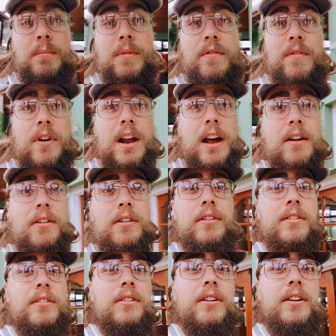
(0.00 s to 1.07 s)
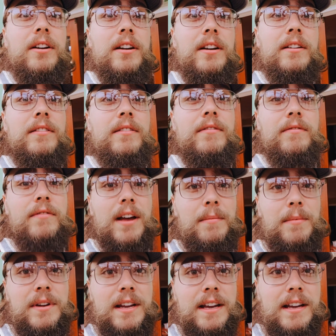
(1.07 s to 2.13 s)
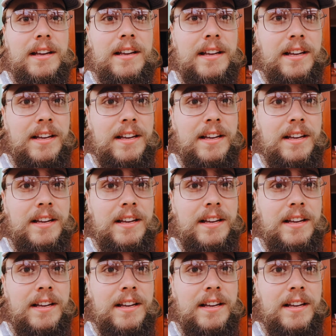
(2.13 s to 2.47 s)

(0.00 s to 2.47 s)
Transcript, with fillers: But for now, got a family day.